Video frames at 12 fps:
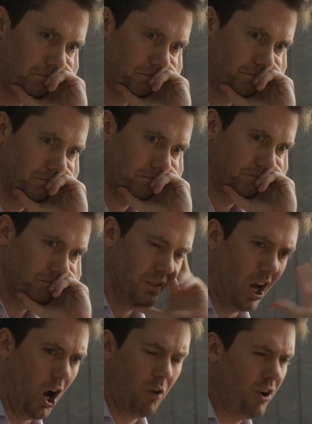his life?
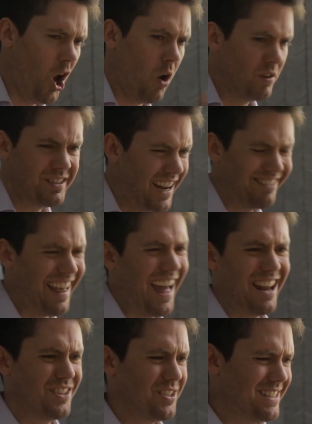No, no, it's not
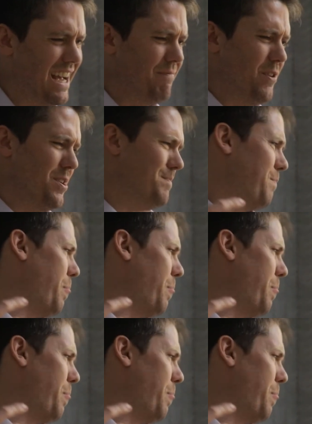that. It's just not very